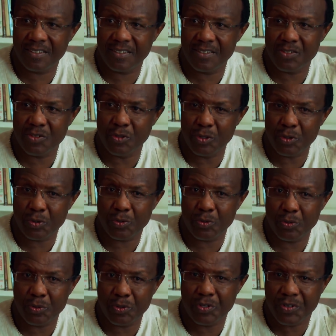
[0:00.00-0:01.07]
is going
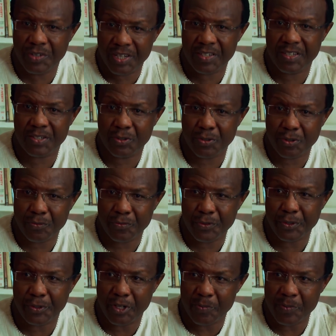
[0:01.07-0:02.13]
to create the sort of
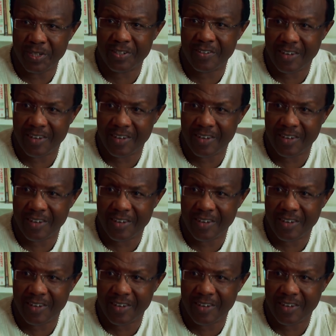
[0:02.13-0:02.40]
economic